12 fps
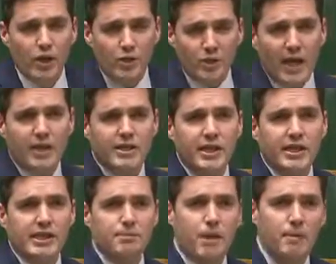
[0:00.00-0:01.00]
The reality
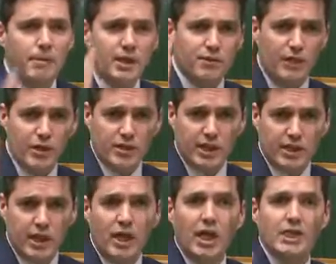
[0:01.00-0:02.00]
is the public have
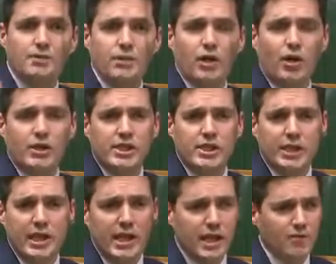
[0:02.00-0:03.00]
voted as a majority
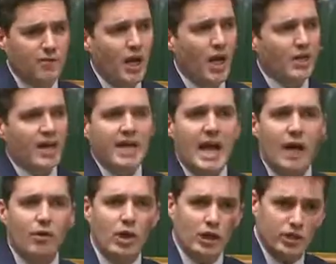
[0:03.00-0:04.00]
to leave. They
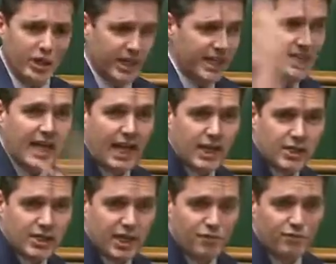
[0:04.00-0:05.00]
now look to the
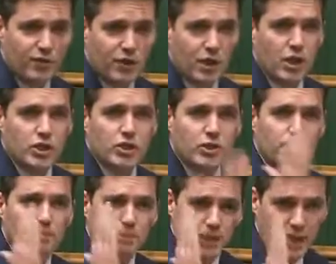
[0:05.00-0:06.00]
executive
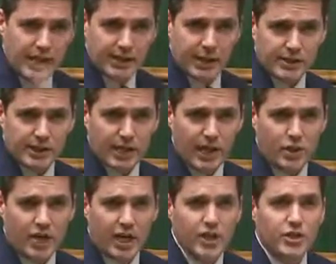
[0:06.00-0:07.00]
to lead those
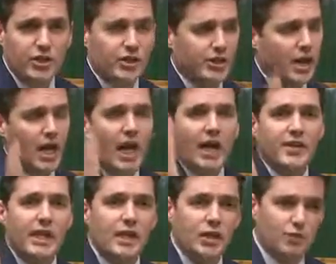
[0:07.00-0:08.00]
negotiations,
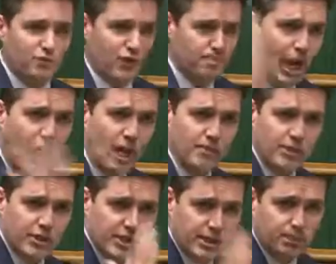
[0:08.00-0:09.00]
and they look for
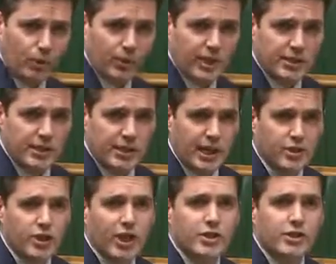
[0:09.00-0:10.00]
Parliament to support those
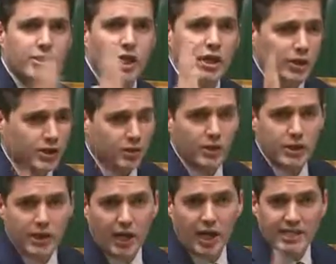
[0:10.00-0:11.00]
negotiations,
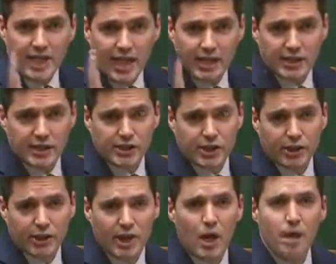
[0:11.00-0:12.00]
scrutinise as it's
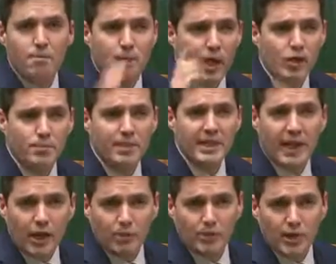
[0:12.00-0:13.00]
doing, but ultimately
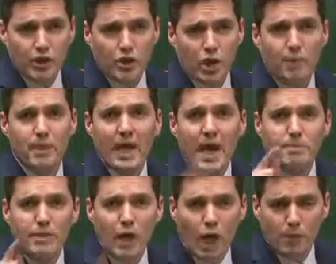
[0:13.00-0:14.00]
get on with the job
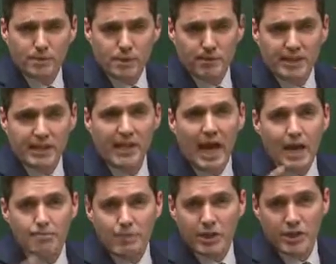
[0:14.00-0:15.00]
and be optimistic,
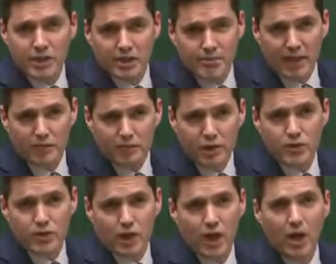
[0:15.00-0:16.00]
ambitious about the
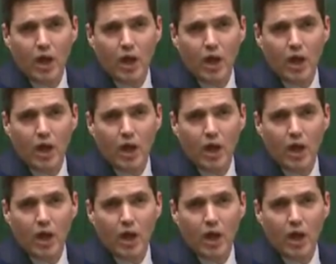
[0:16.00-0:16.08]
future